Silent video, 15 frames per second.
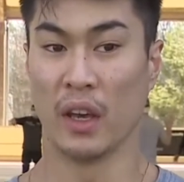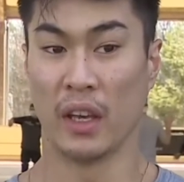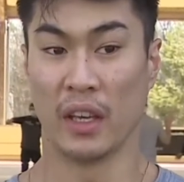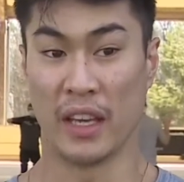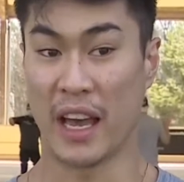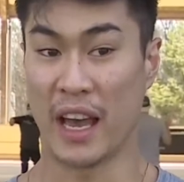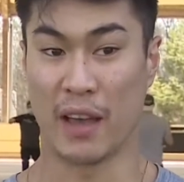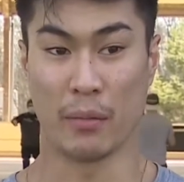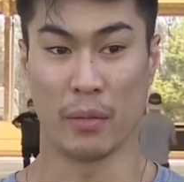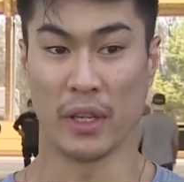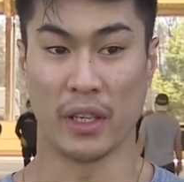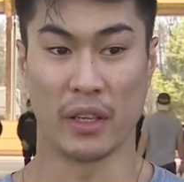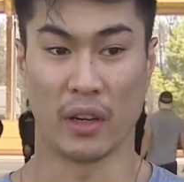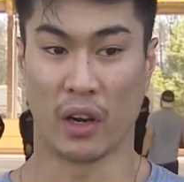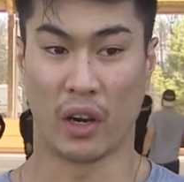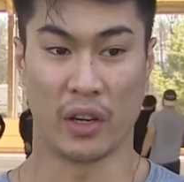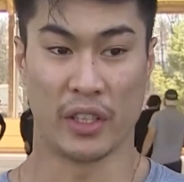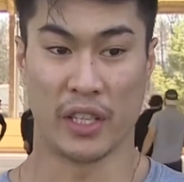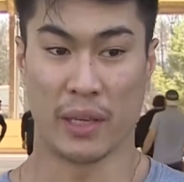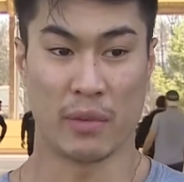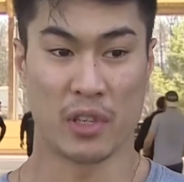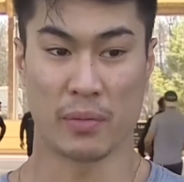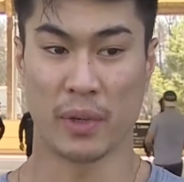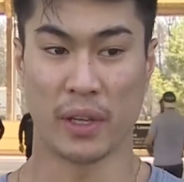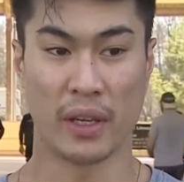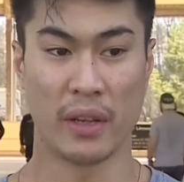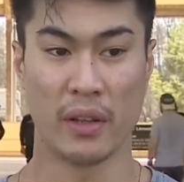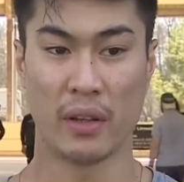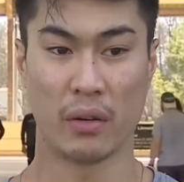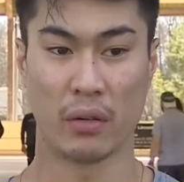Yeah, I mean, our team has been
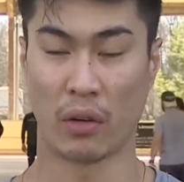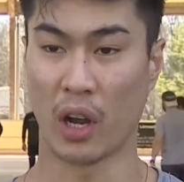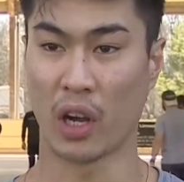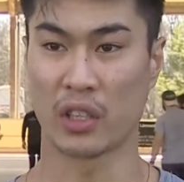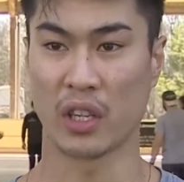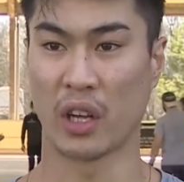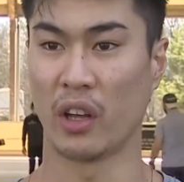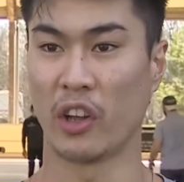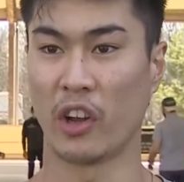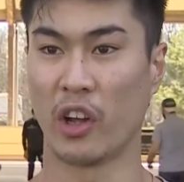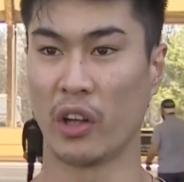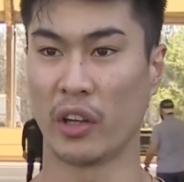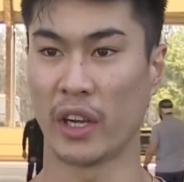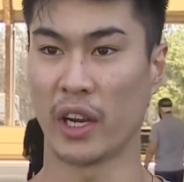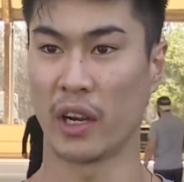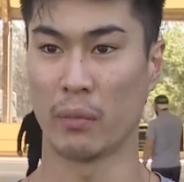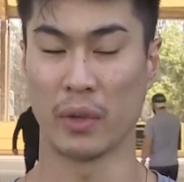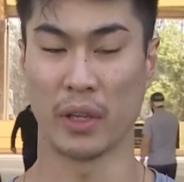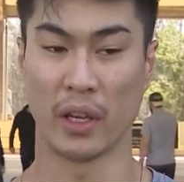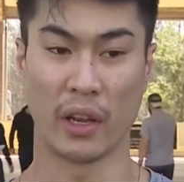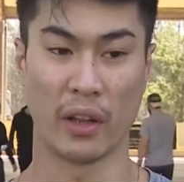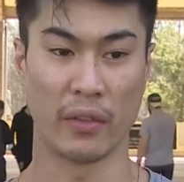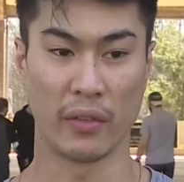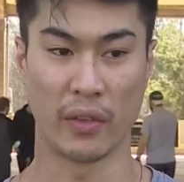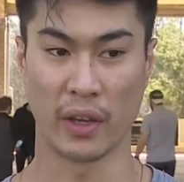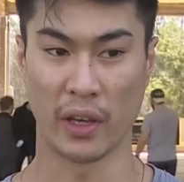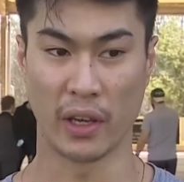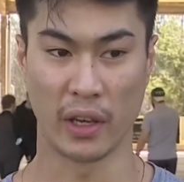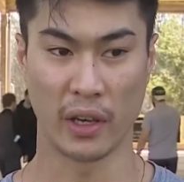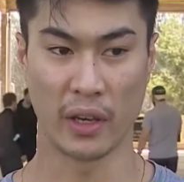rock solid all year. I mean,
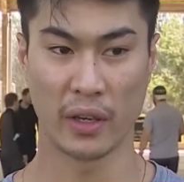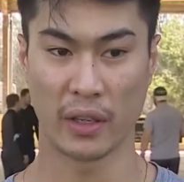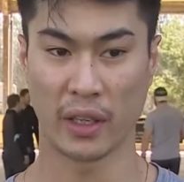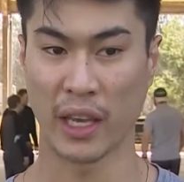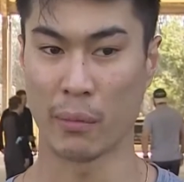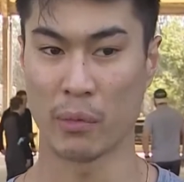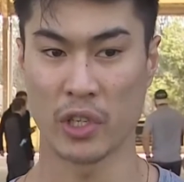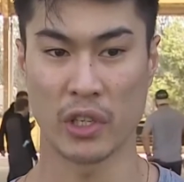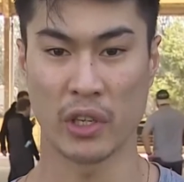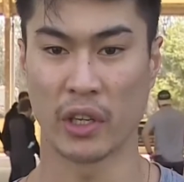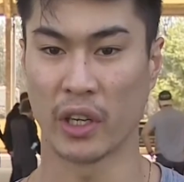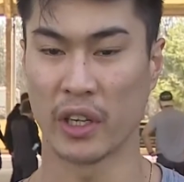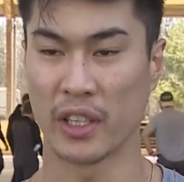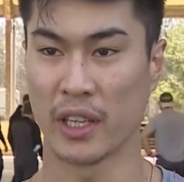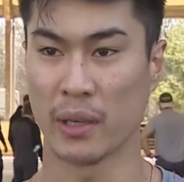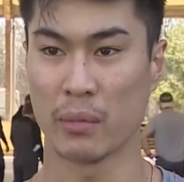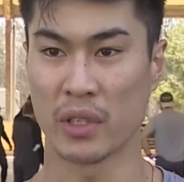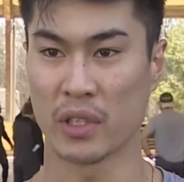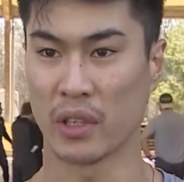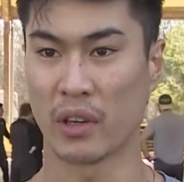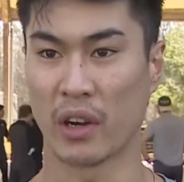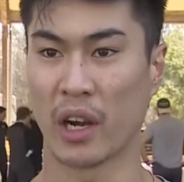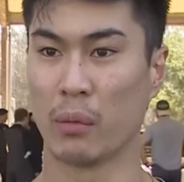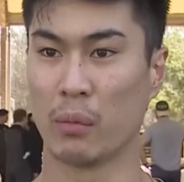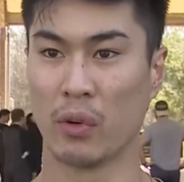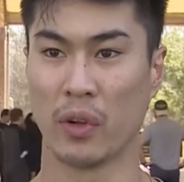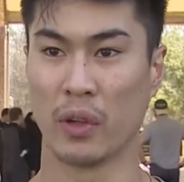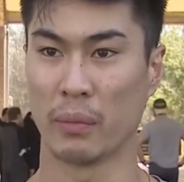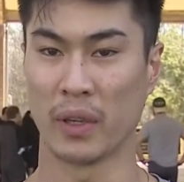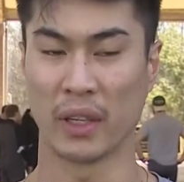the chemistry in our team is
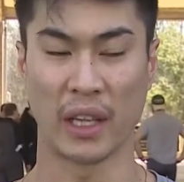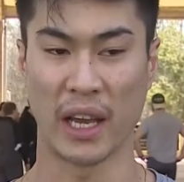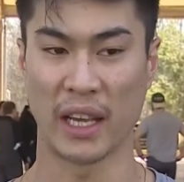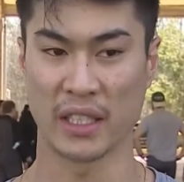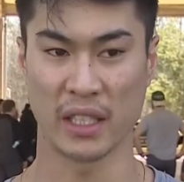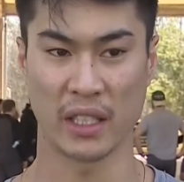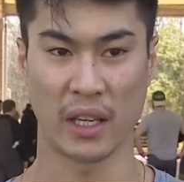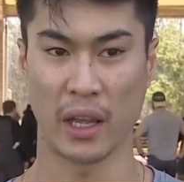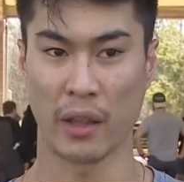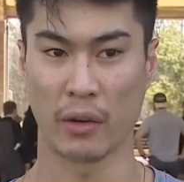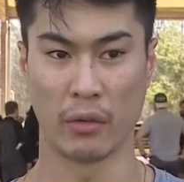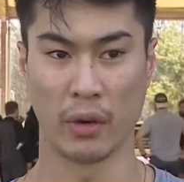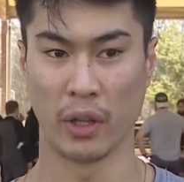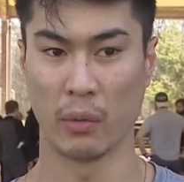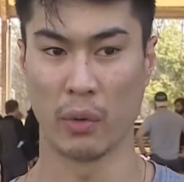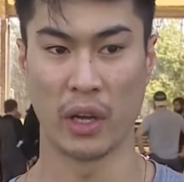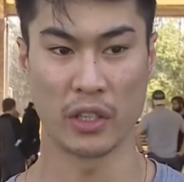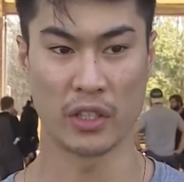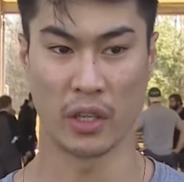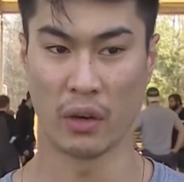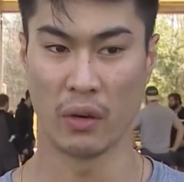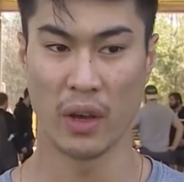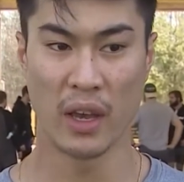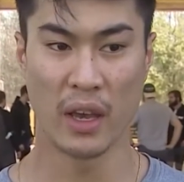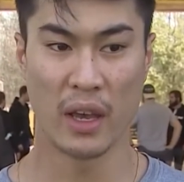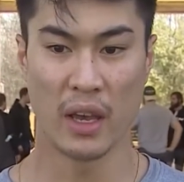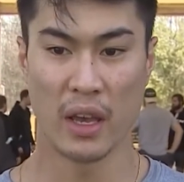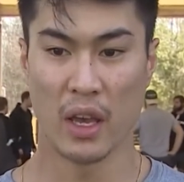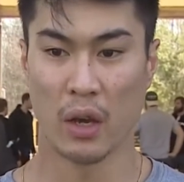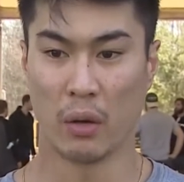incredible. I mean, guys get together really well. So
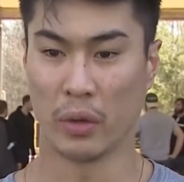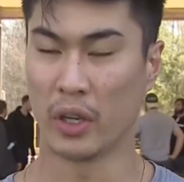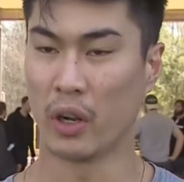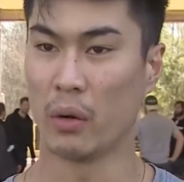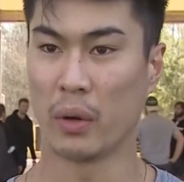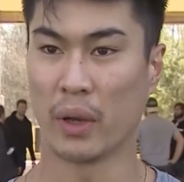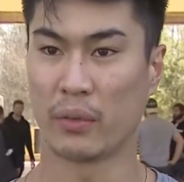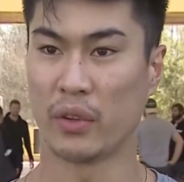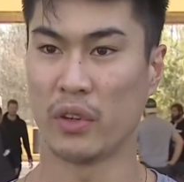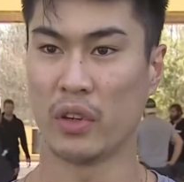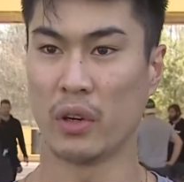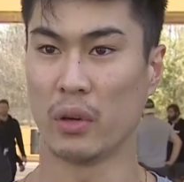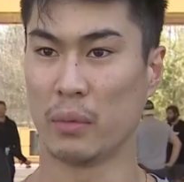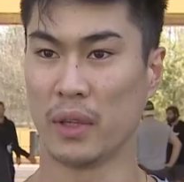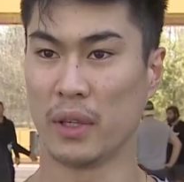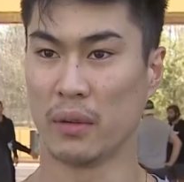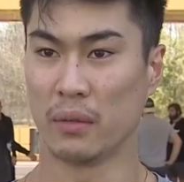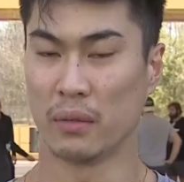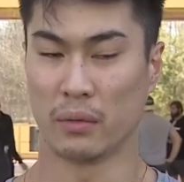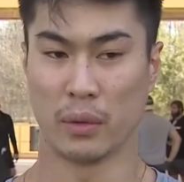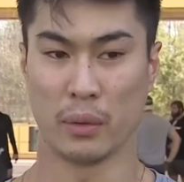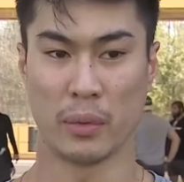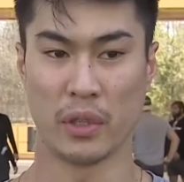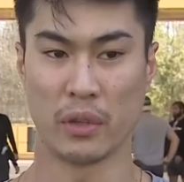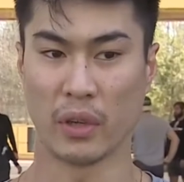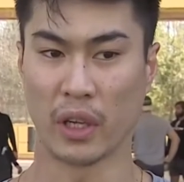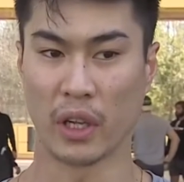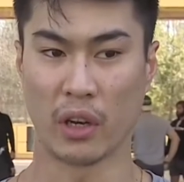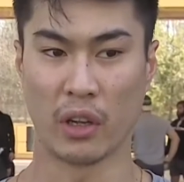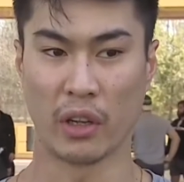we know what we have to do. I mean, we've been
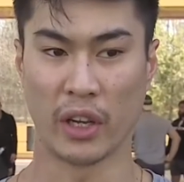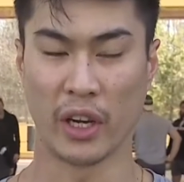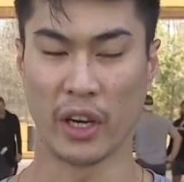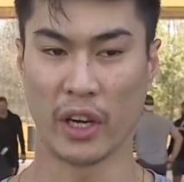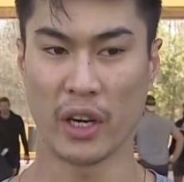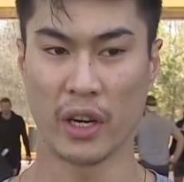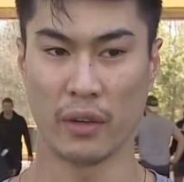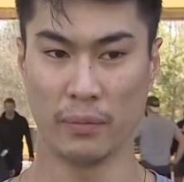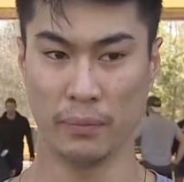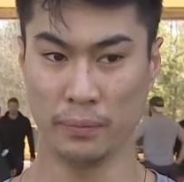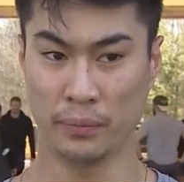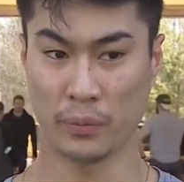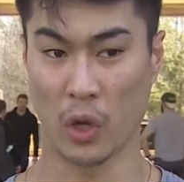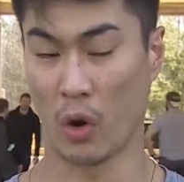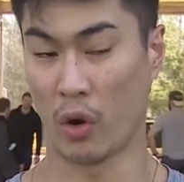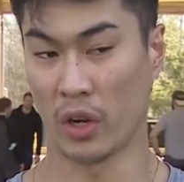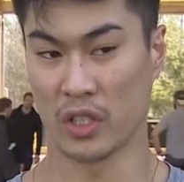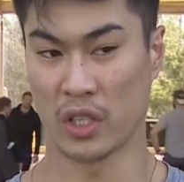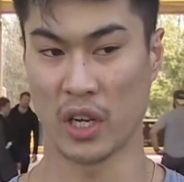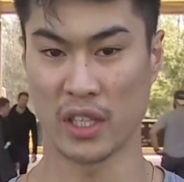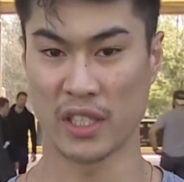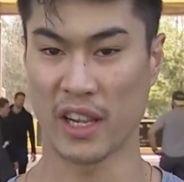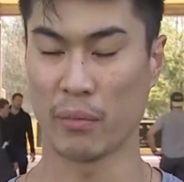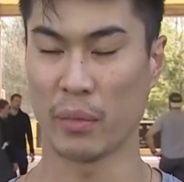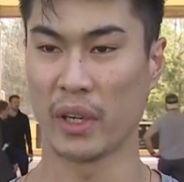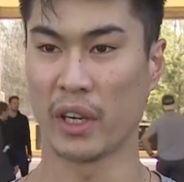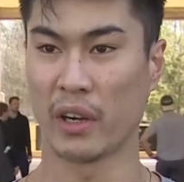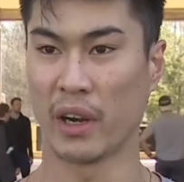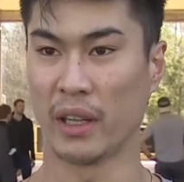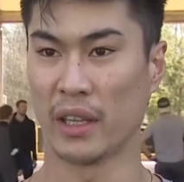doing it all year, or as long as I've been
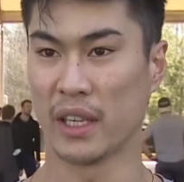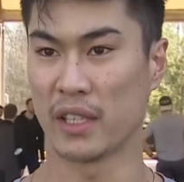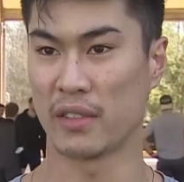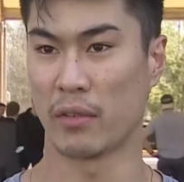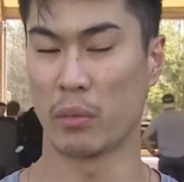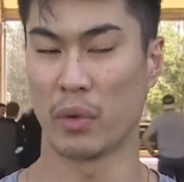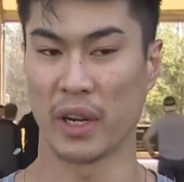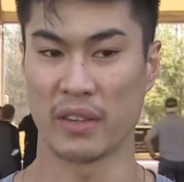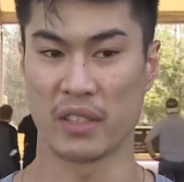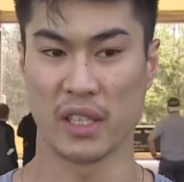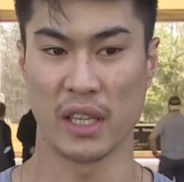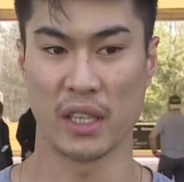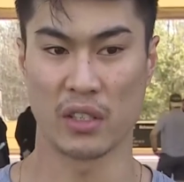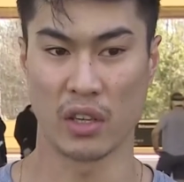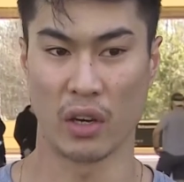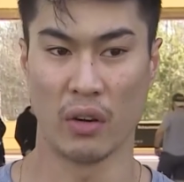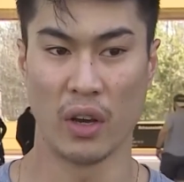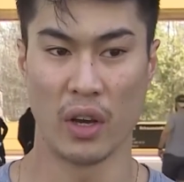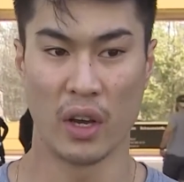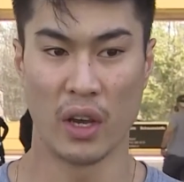here, at least, from what I've seen. So,